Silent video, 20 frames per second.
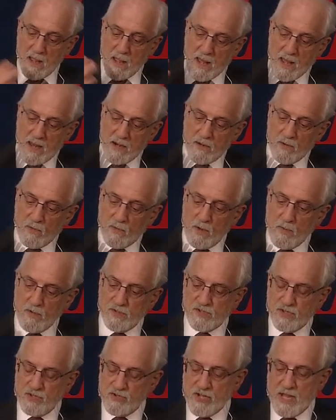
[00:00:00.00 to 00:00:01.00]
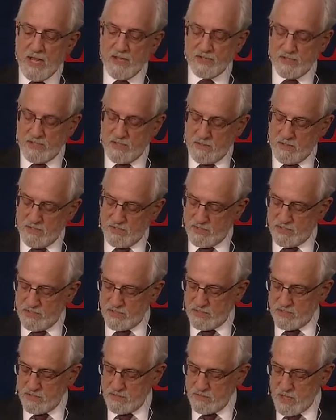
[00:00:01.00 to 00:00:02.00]
And we would suggest, and
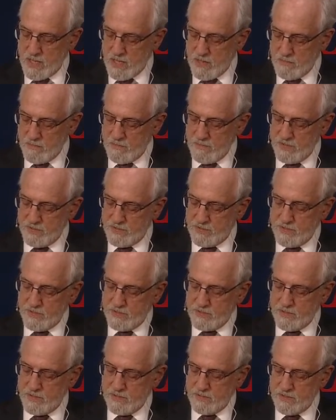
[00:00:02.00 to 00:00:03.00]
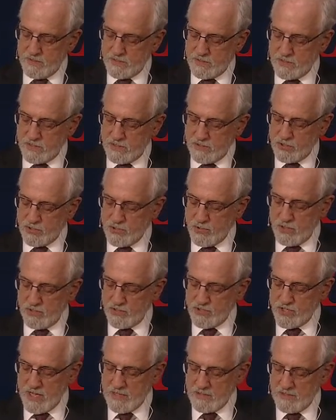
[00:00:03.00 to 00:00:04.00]
this is a short
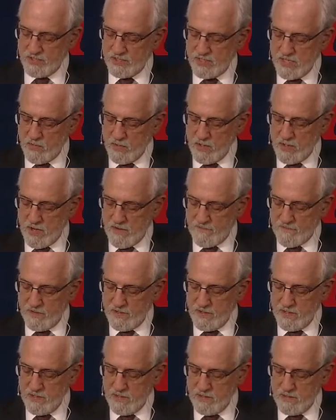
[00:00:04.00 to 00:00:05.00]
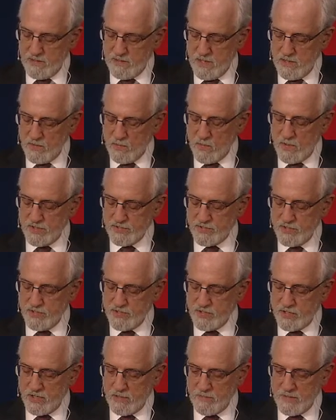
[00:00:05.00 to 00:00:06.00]
checklist that we offered in the Wall Street
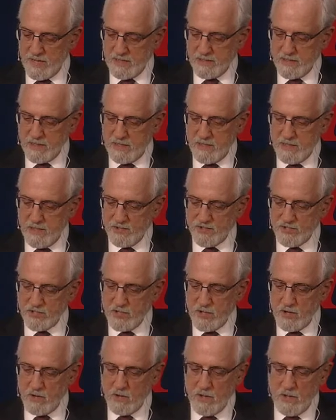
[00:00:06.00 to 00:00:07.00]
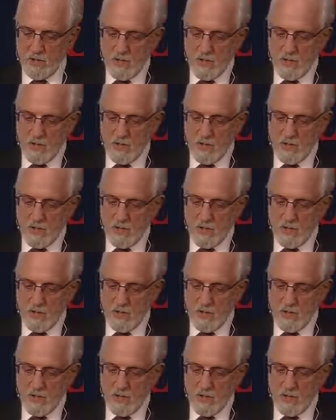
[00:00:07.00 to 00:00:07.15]
Journal back 10 years ago,